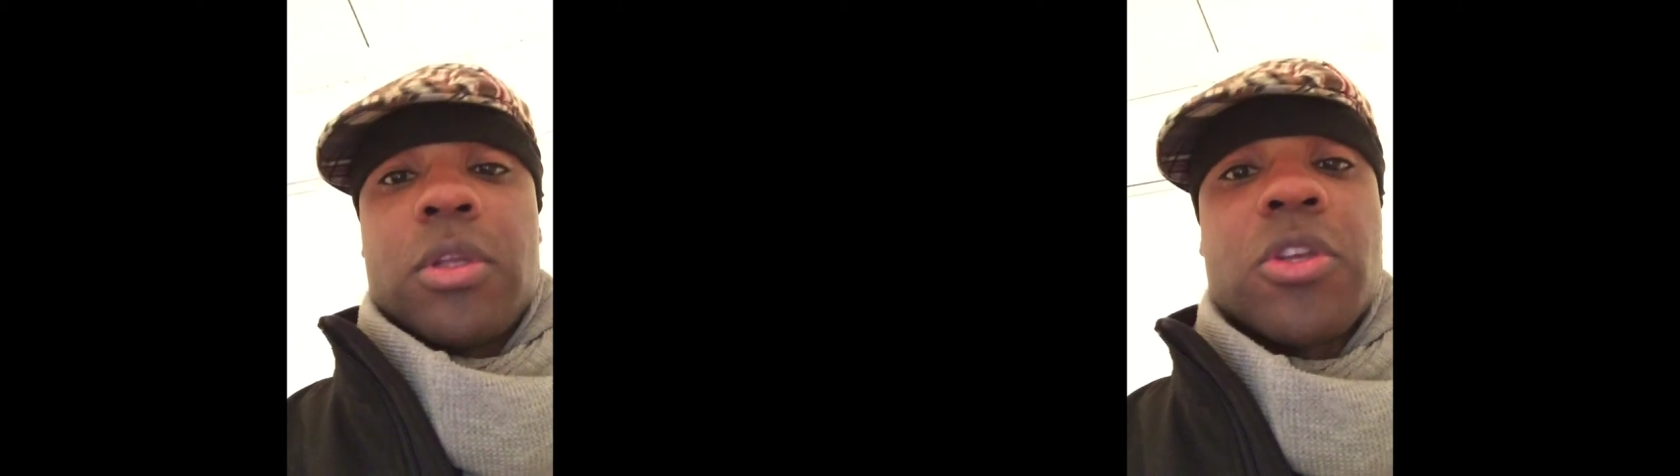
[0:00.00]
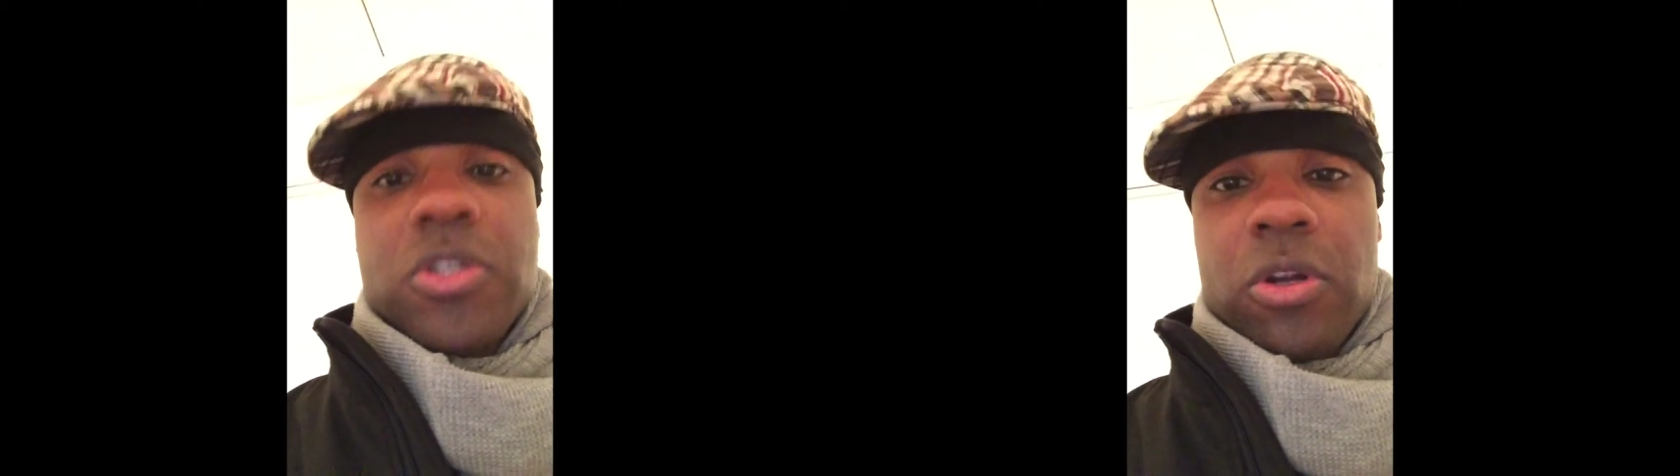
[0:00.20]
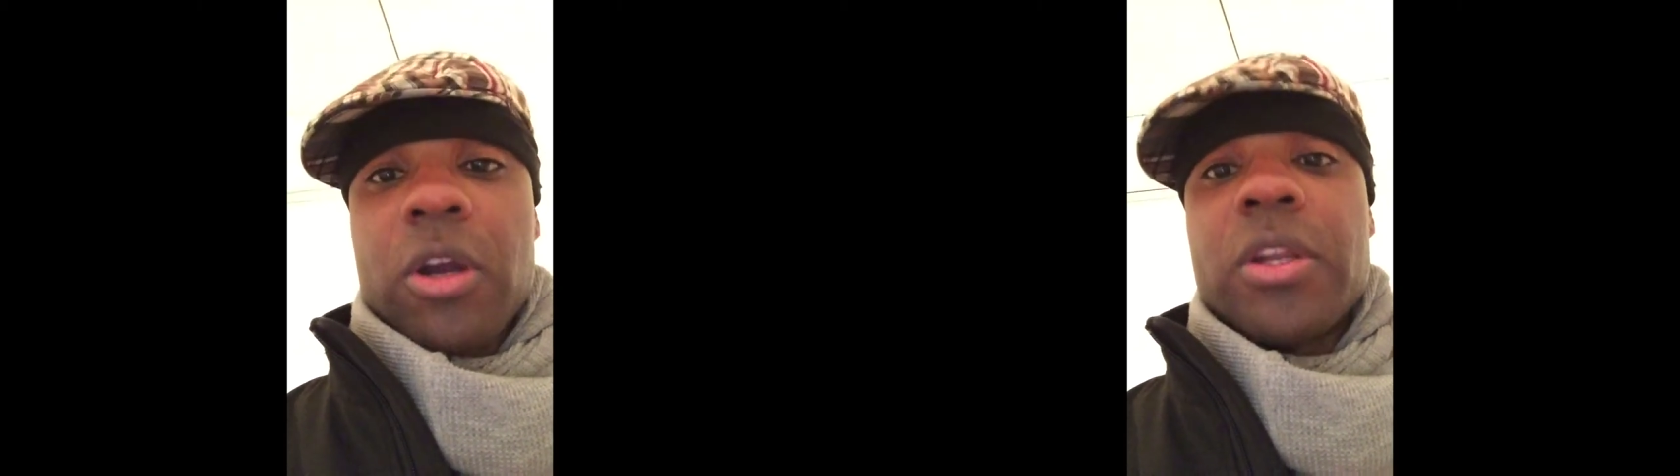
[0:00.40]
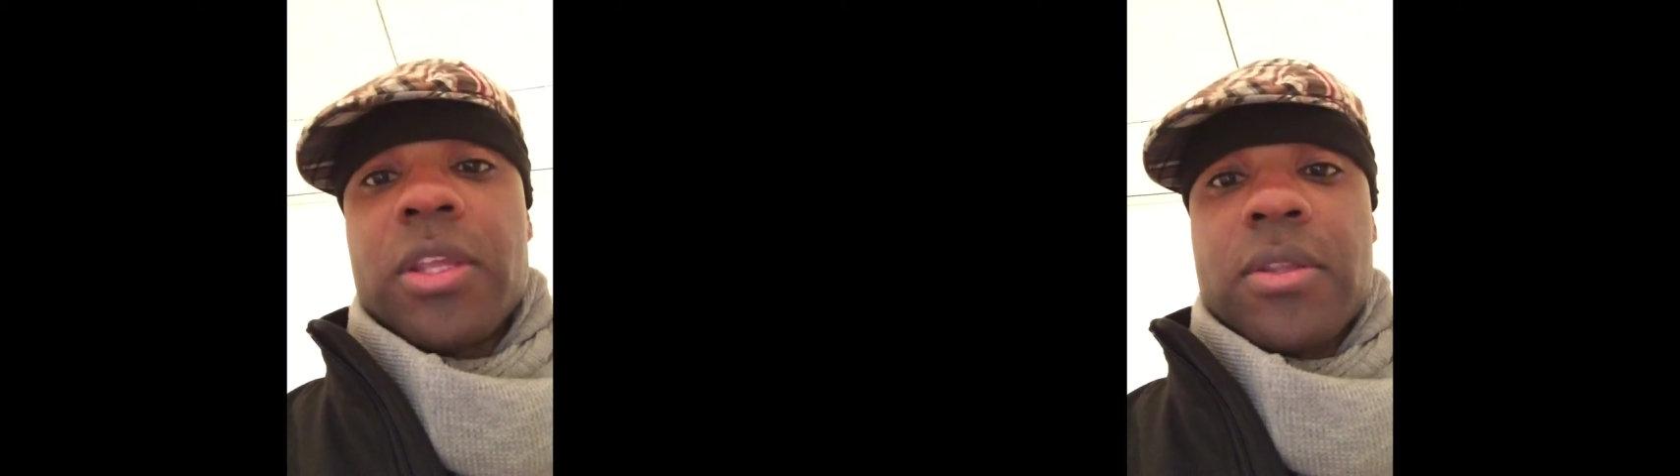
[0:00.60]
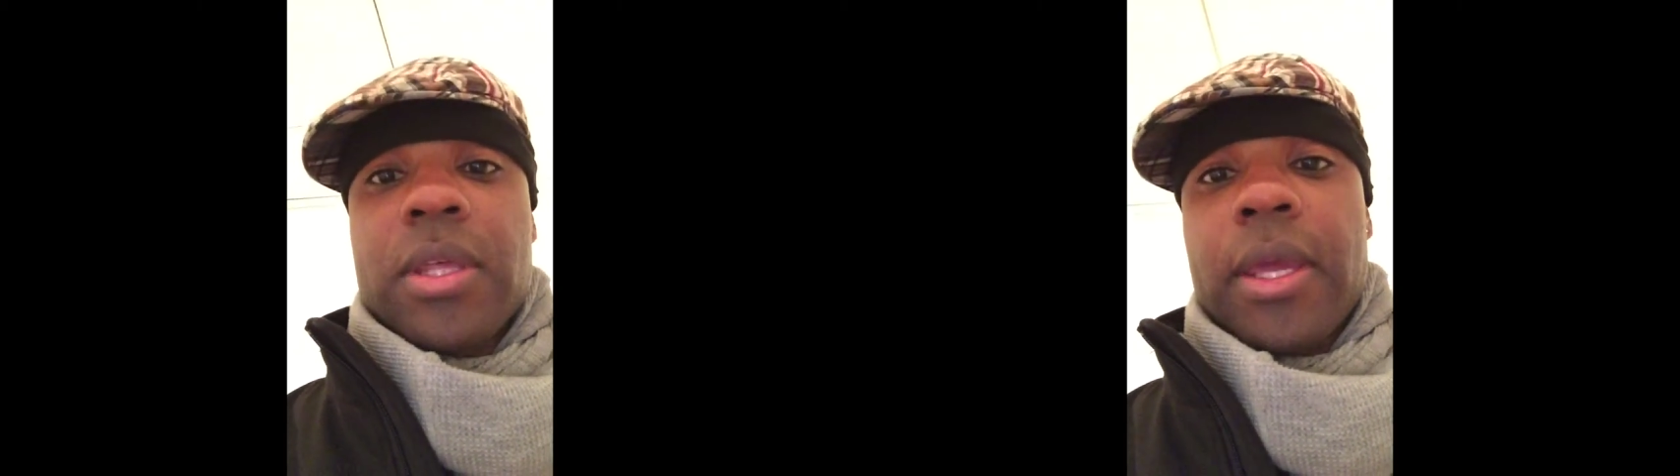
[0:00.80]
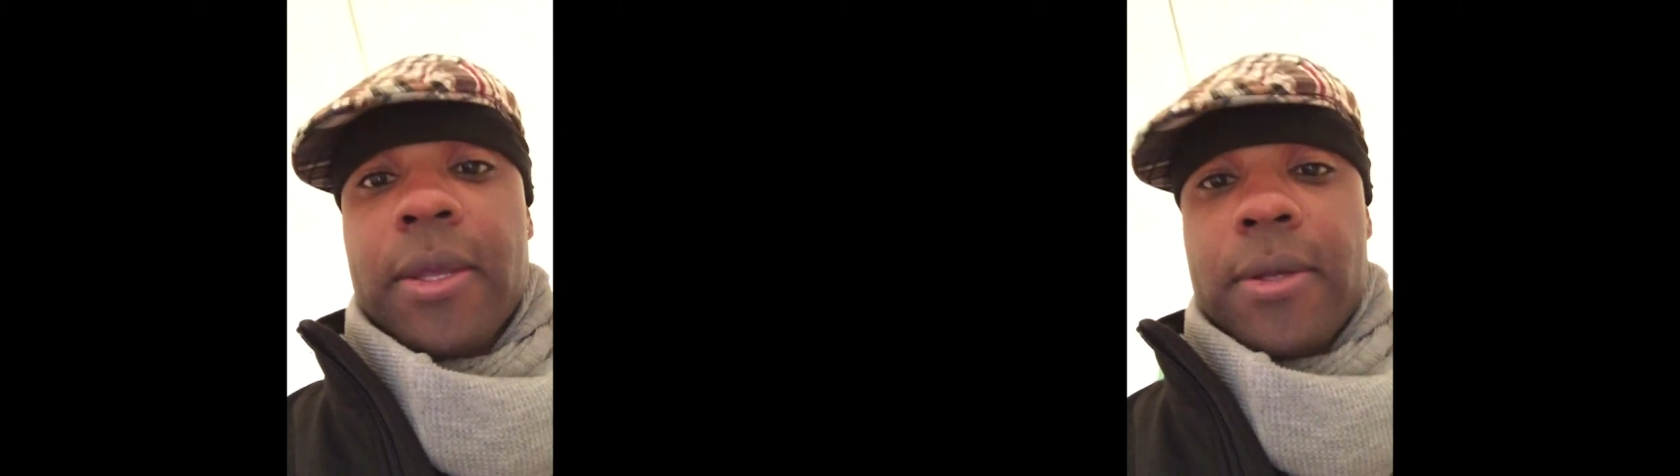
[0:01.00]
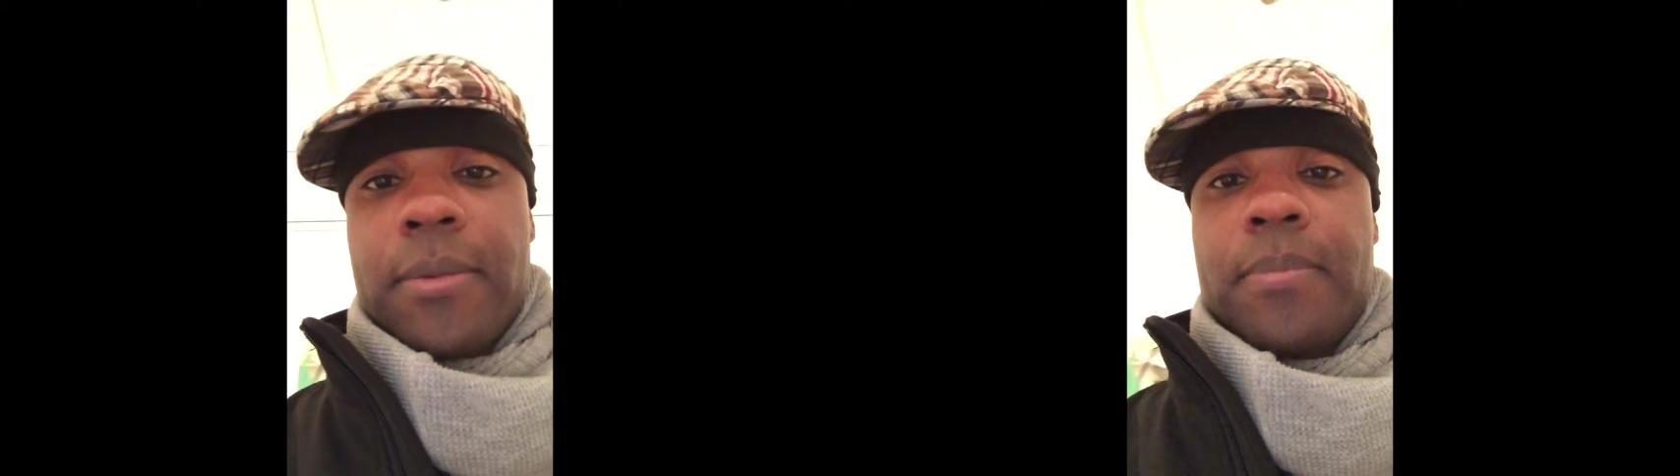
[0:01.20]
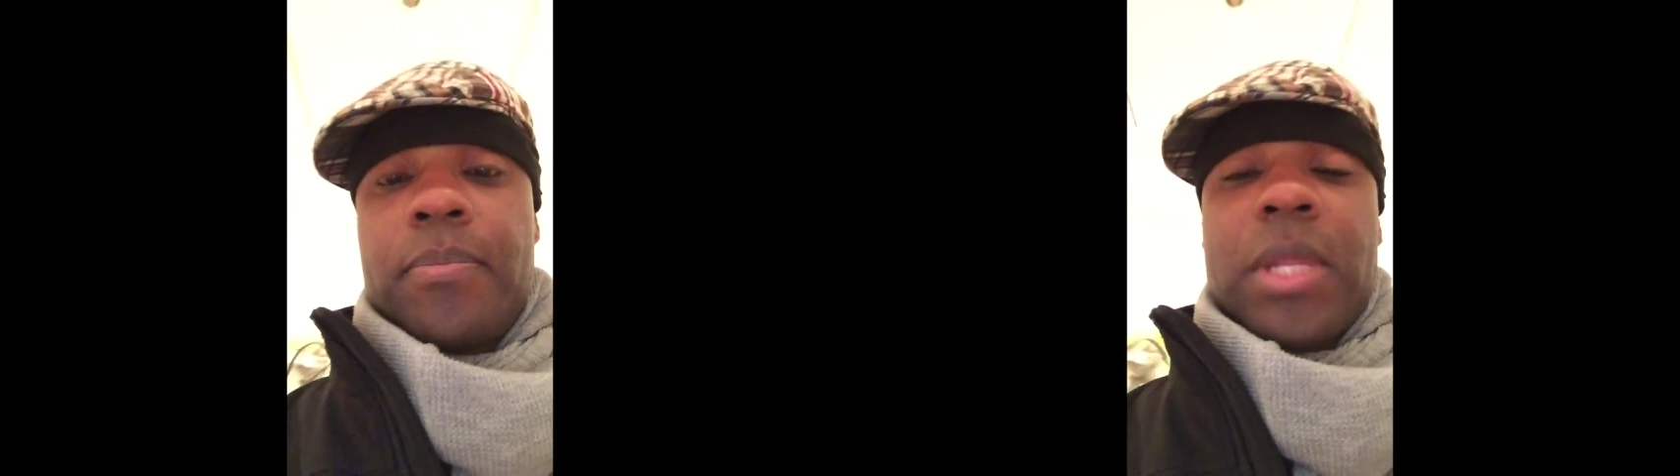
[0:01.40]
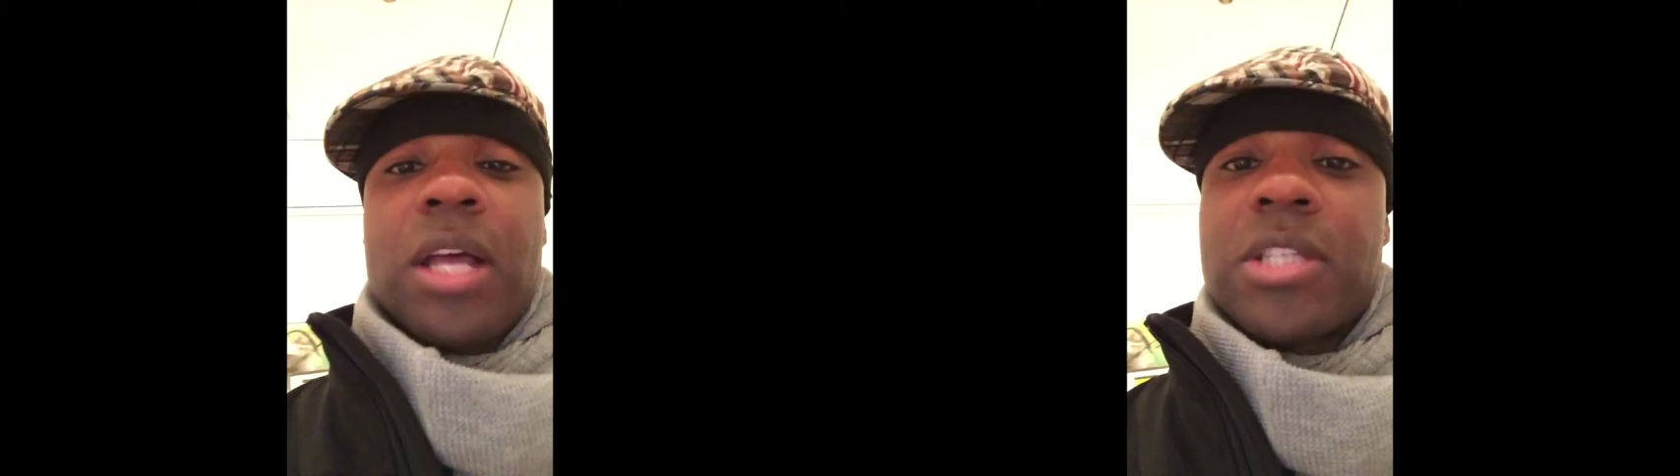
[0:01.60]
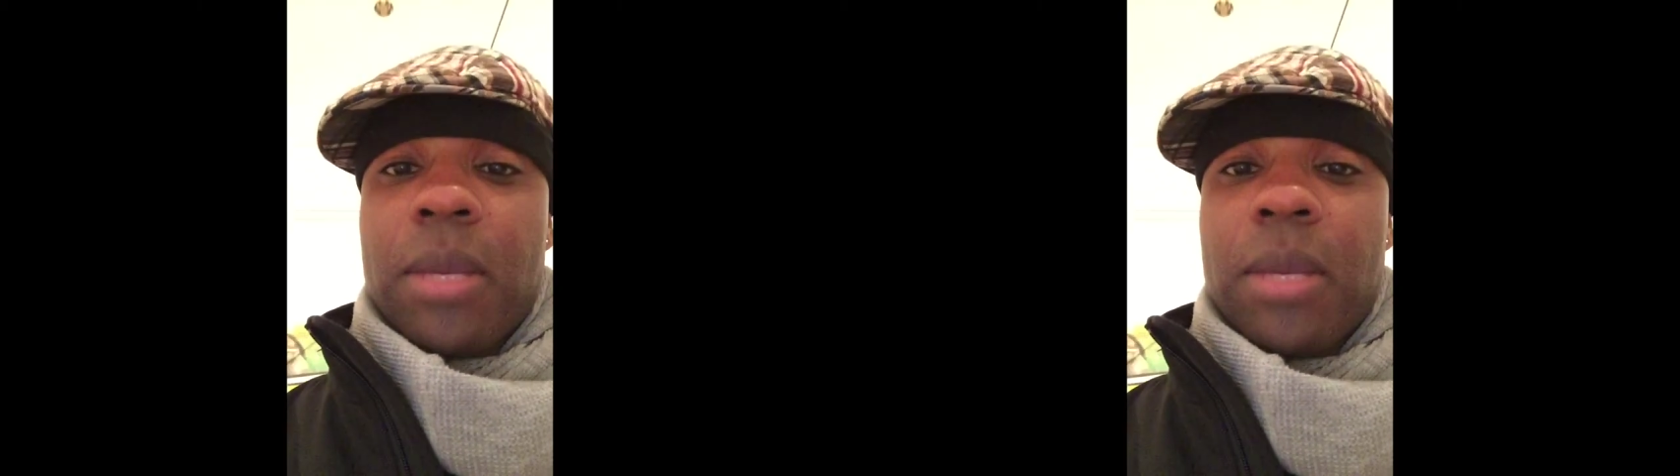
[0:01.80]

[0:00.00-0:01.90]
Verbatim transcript: You're stronger than you think. I'll